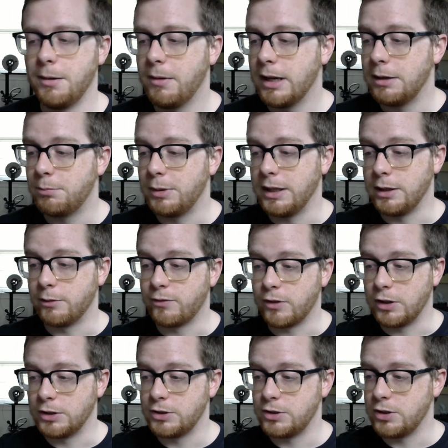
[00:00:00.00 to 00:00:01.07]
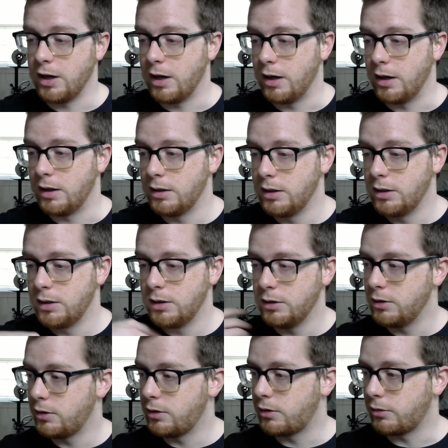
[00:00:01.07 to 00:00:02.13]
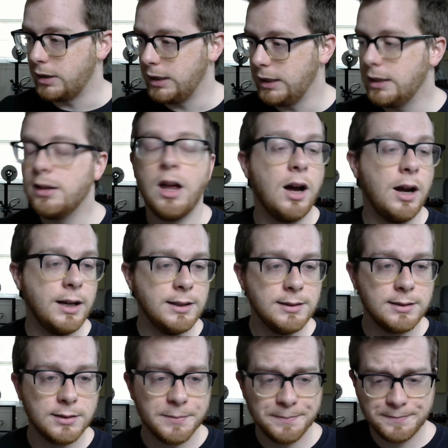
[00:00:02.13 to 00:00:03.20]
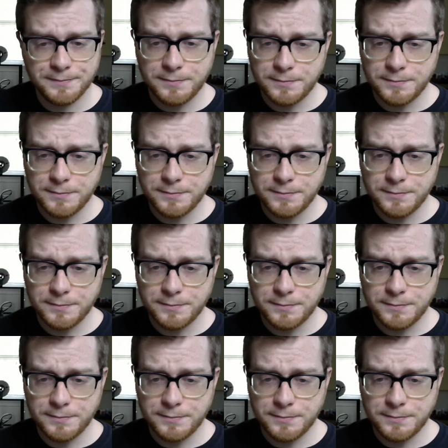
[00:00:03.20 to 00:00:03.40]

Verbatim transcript: I'm going to play the first uh, three lines